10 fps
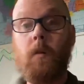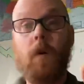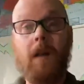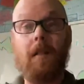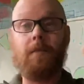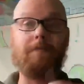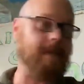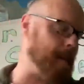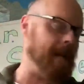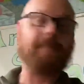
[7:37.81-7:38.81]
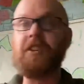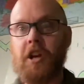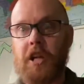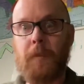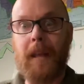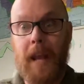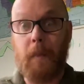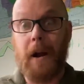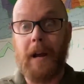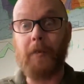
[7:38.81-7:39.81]
well, I'm gonna have to change my
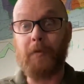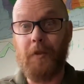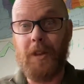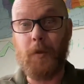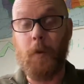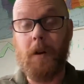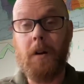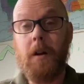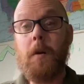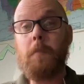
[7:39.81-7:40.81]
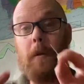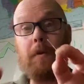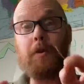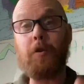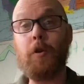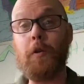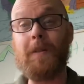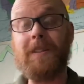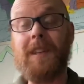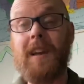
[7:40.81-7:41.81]
camera angle for this one, but I'm gonna show you in
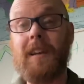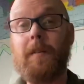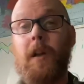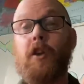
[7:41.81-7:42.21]
a second.